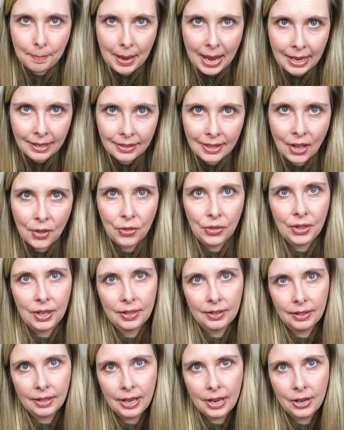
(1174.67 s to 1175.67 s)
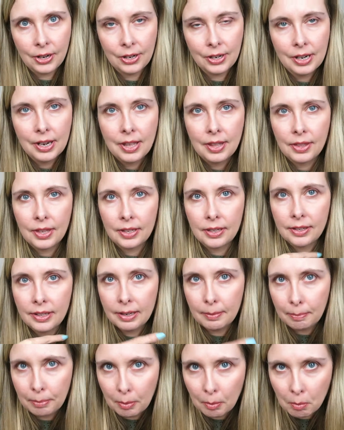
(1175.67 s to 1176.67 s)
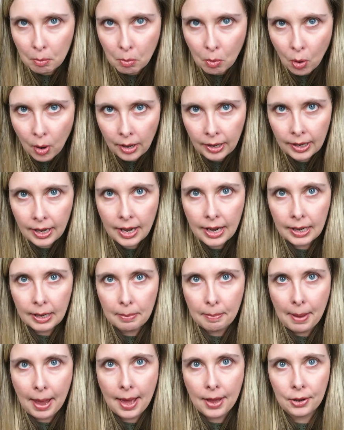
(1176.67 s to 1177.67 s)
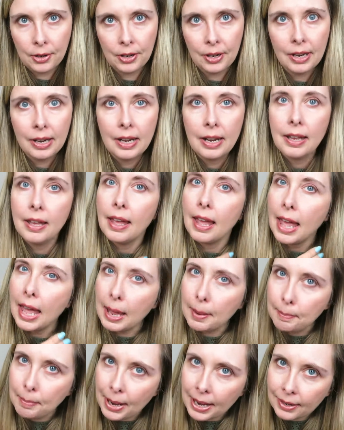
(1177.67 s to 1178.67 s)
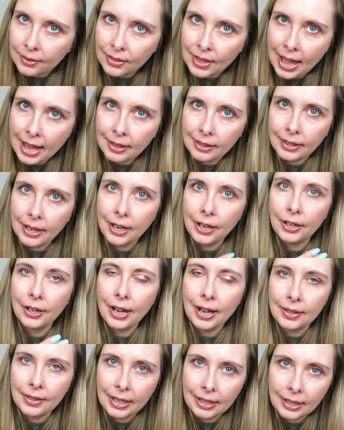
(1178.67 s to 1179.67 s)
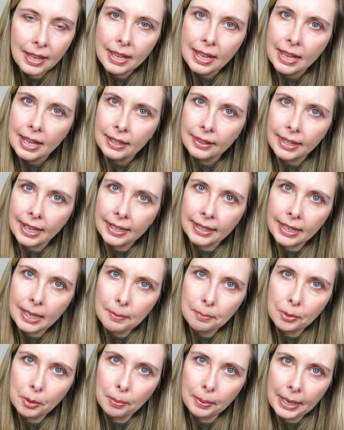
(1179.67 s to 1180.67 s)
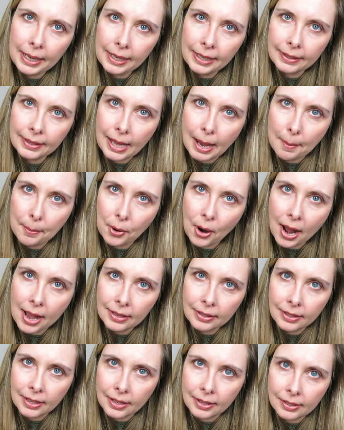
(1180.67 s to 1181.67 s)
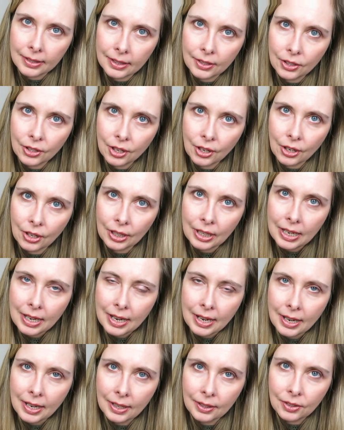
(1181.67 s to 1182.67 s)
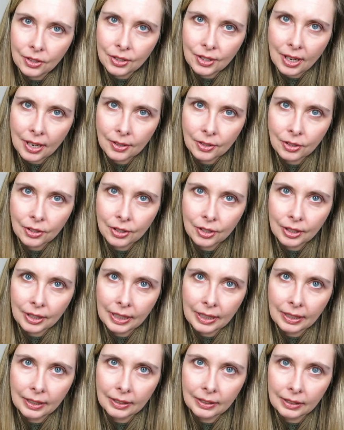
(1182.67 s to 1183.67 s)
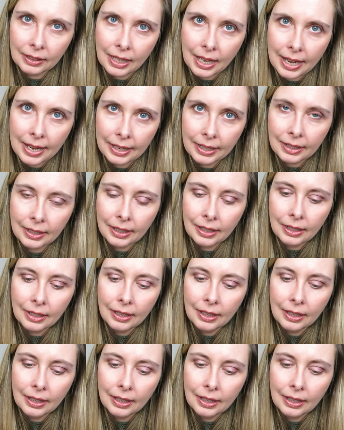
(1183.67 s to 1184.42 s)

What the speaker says: bake that thin layer, then dip more cake batter and bake that layer, and they keep repeating that process until it starts looking like